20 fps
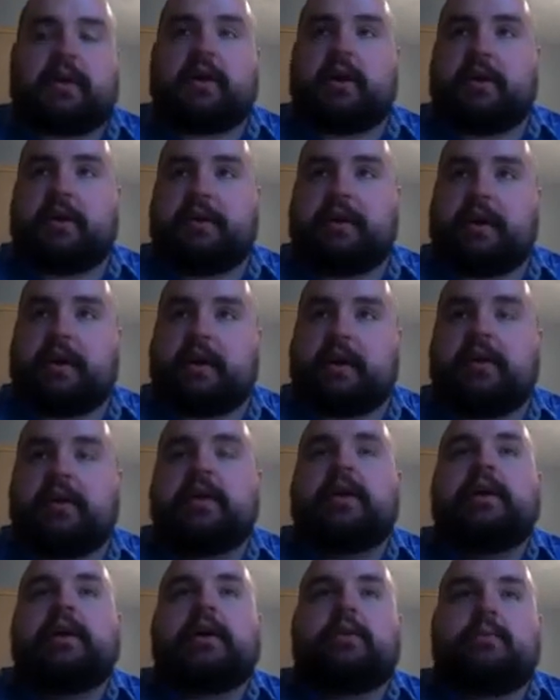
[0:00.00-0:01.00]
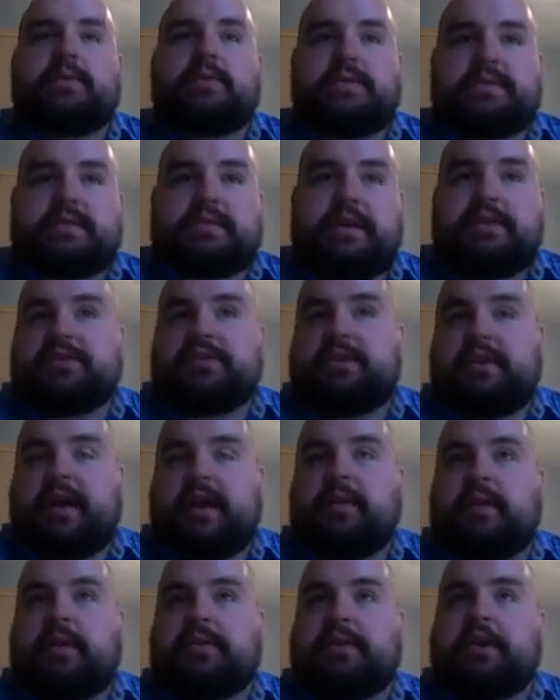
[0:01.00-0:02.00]
earlier, was essentially
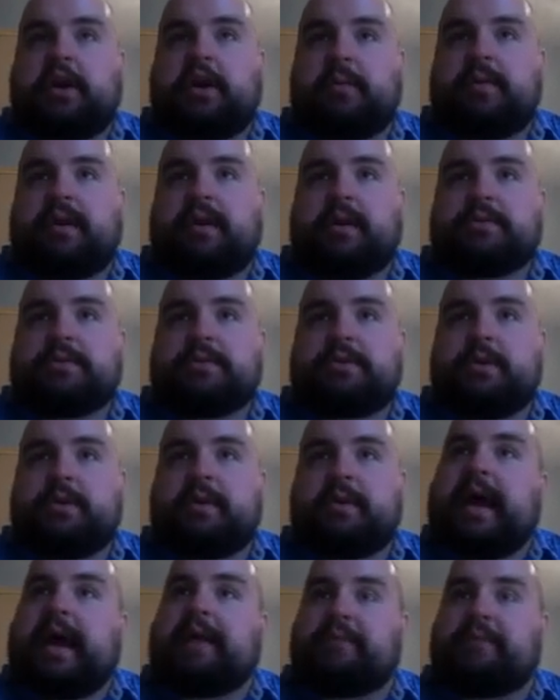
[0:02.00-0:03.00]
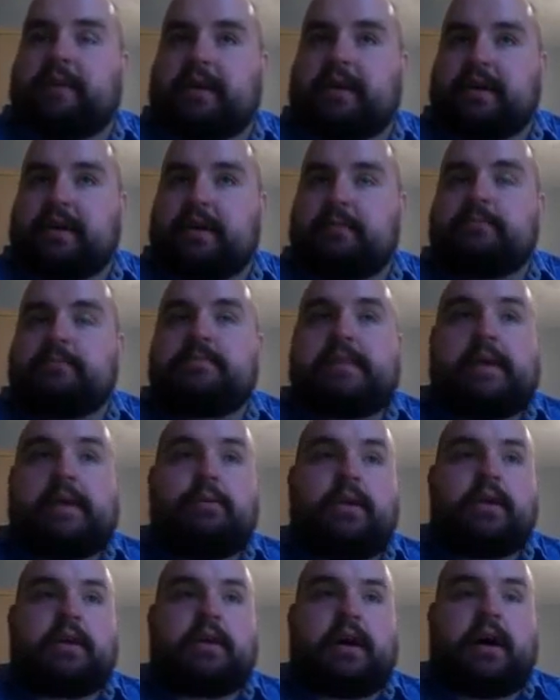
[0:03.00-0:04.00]
like what the Europeans would do in Africa. They
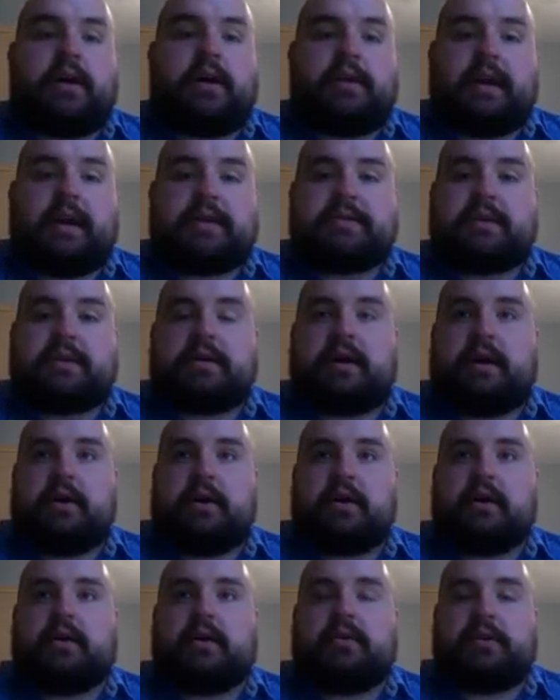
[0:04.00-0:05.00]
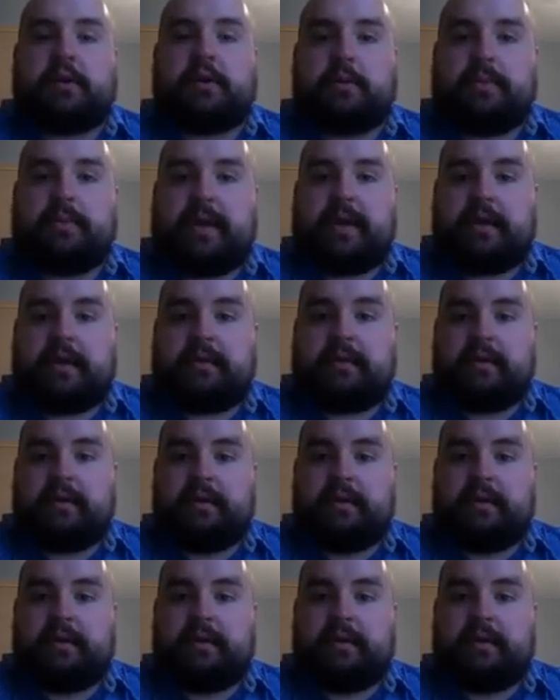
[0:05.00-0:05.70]
would colonize and conquer a little bit.